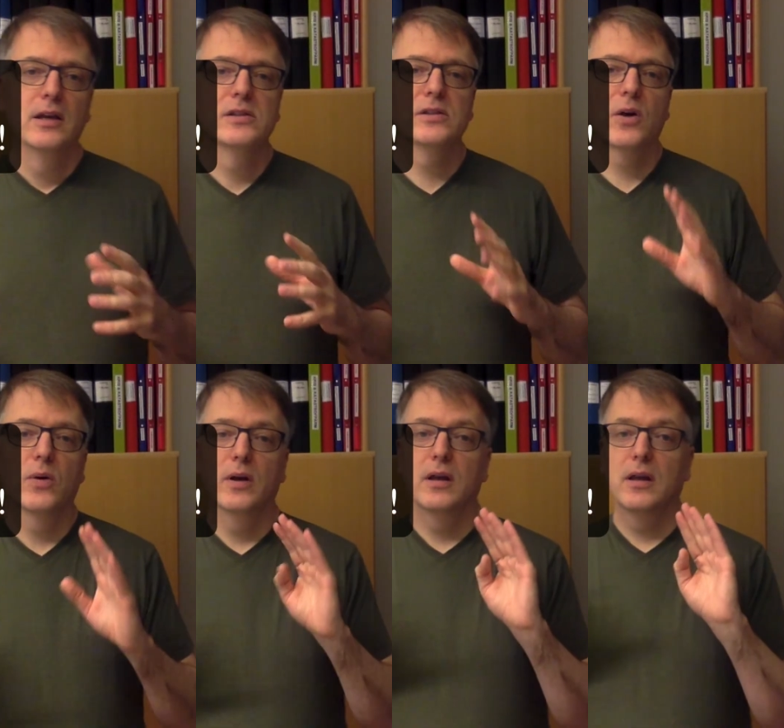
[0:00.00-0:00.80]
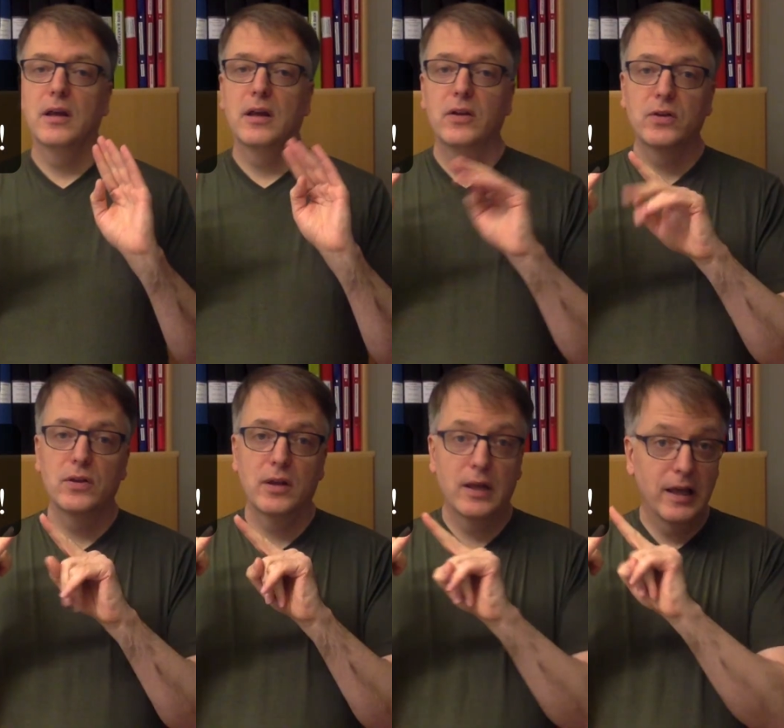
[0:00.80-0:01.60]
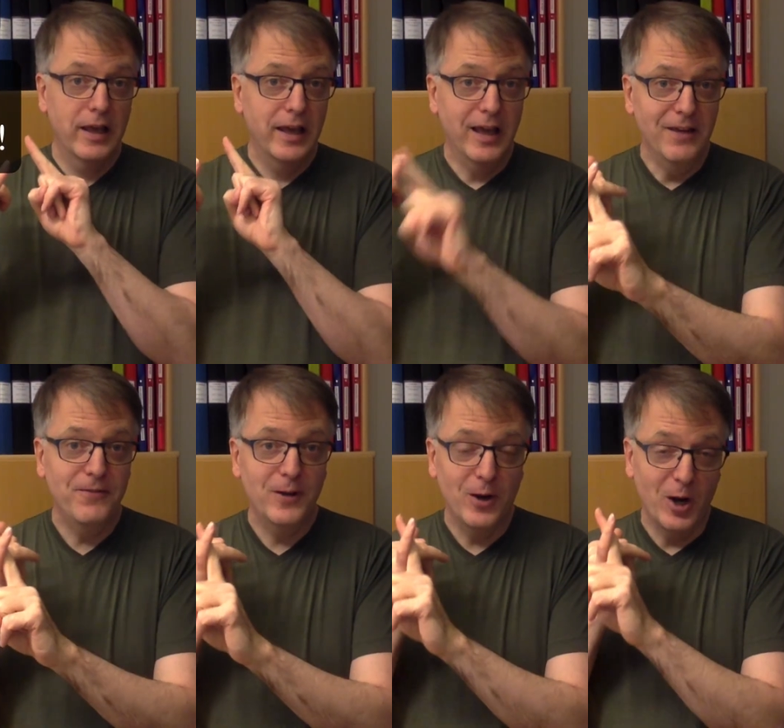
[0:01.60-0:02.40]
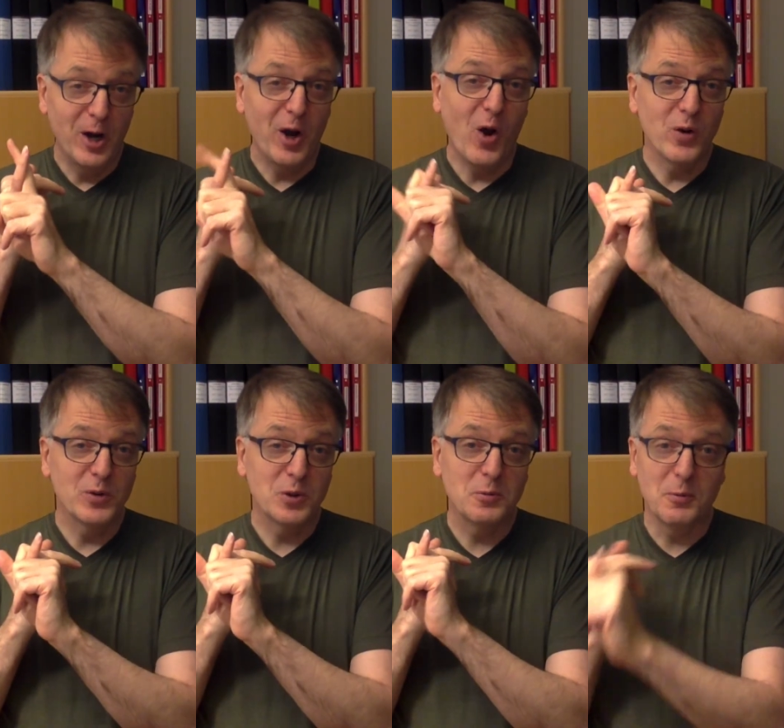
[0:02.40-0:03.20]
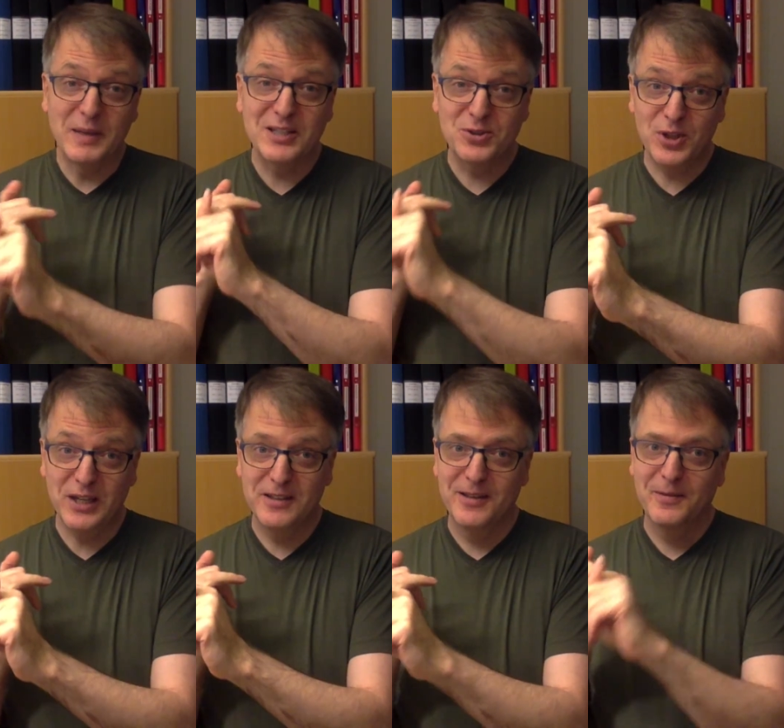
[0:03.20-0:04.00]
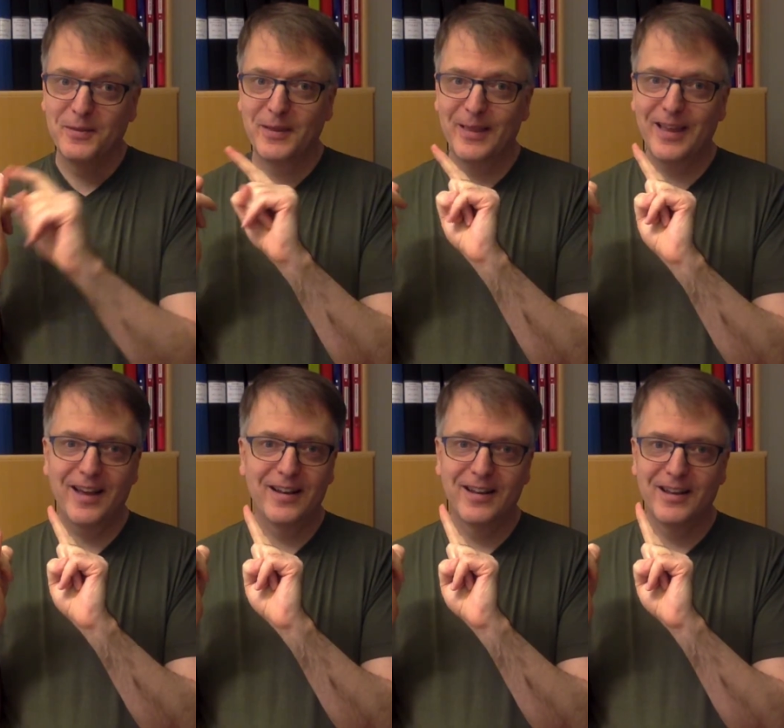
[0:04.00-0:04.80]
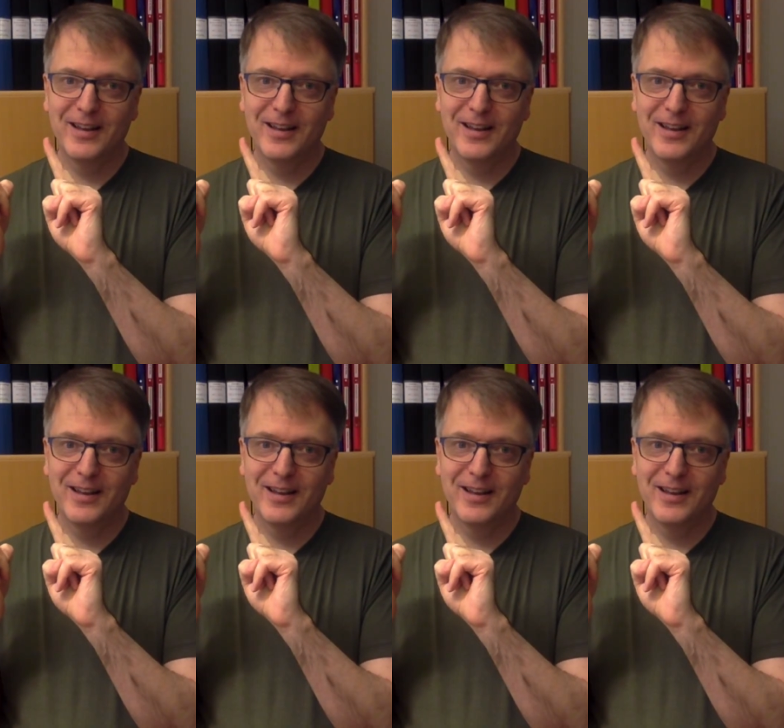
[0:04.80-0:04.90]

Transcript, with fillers: So if we are going to be strict, then